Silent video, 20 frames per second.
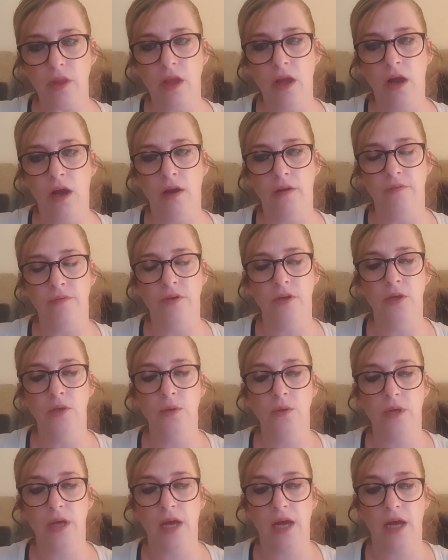of
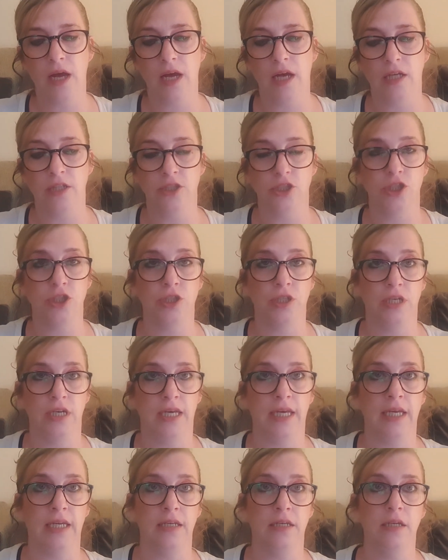Luka and
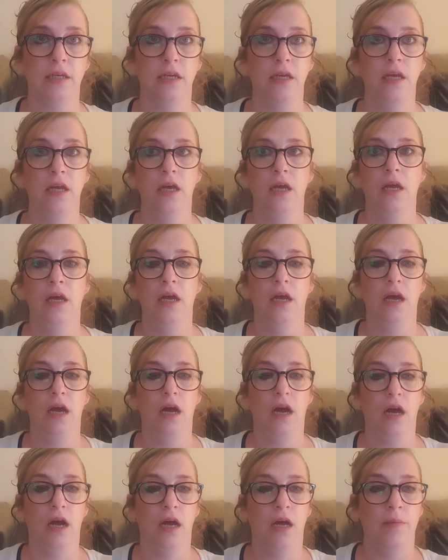Junlin
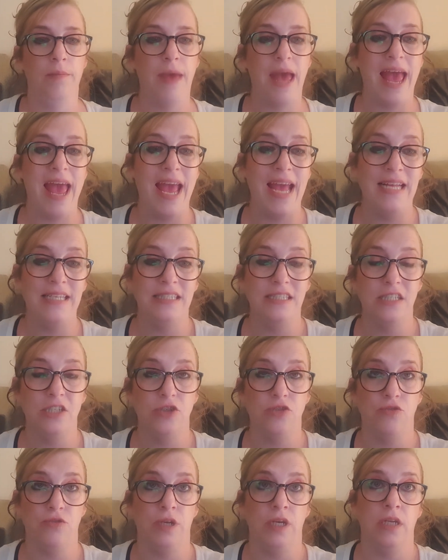
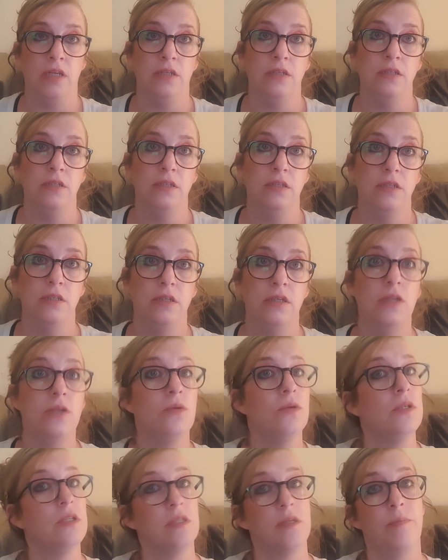entering
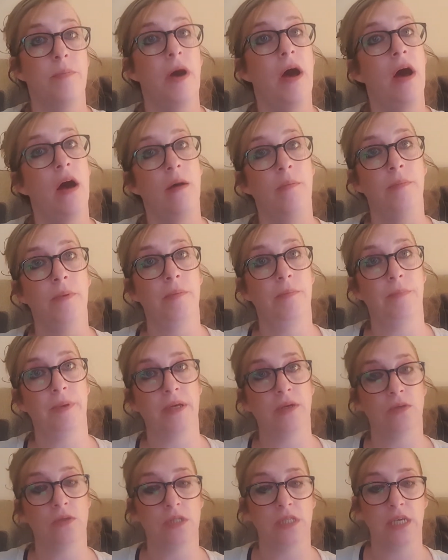Luka's apartment
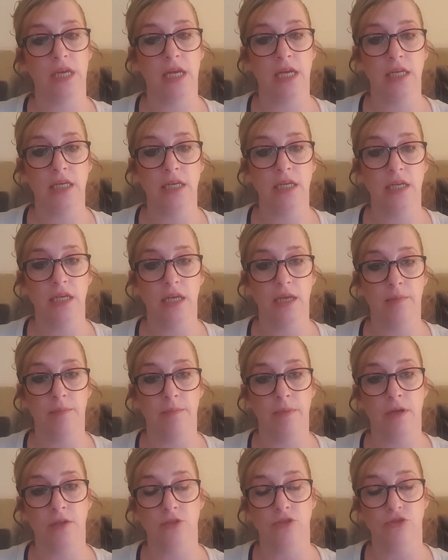building in
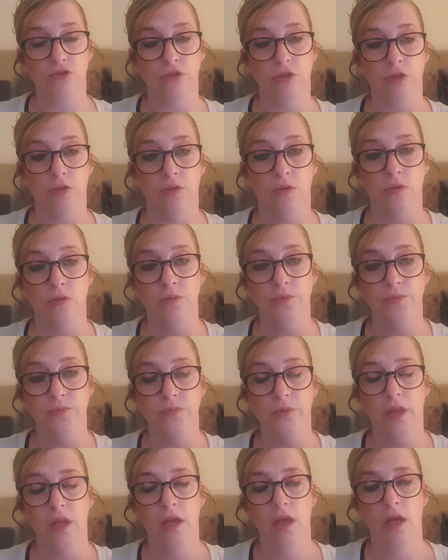Montreal.
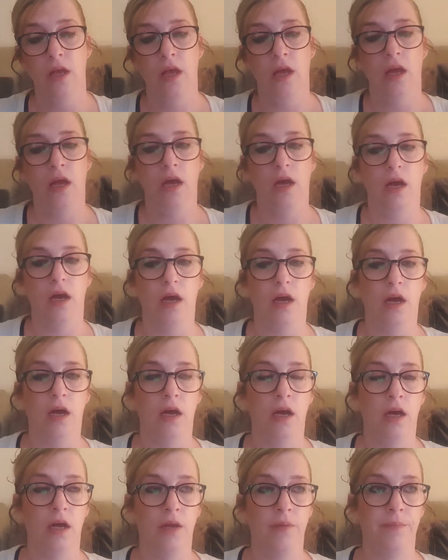
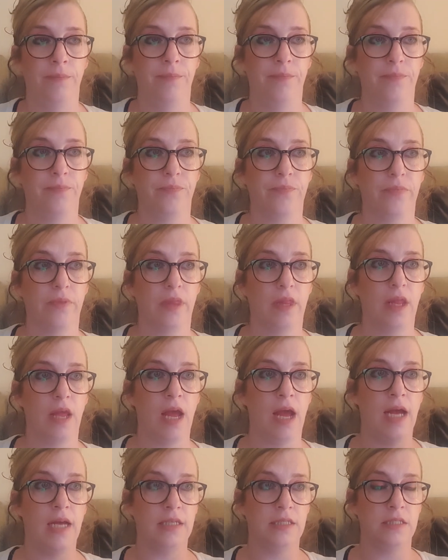And
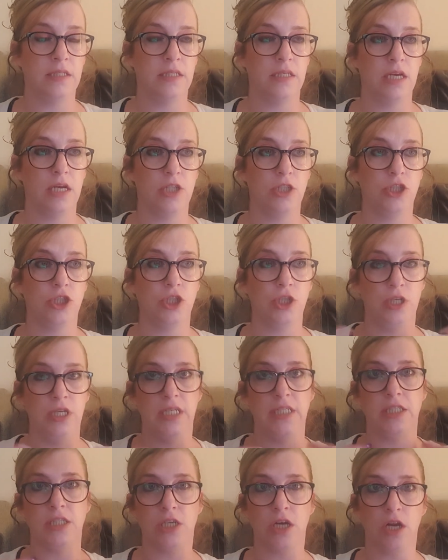
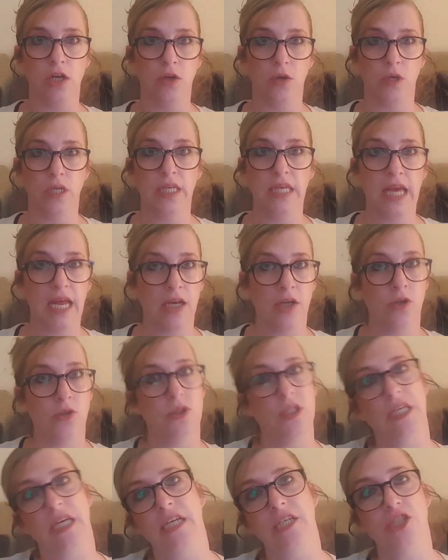Junlin's got like a yellow
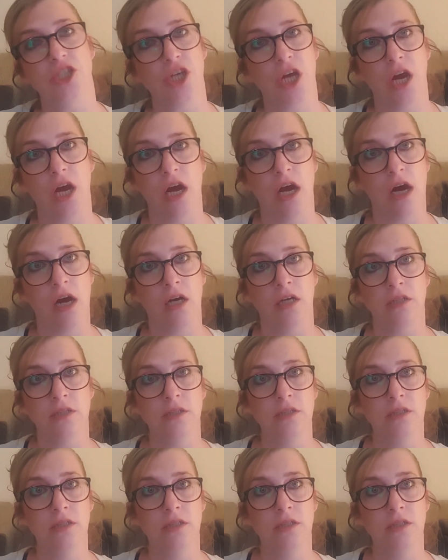t-shirt on.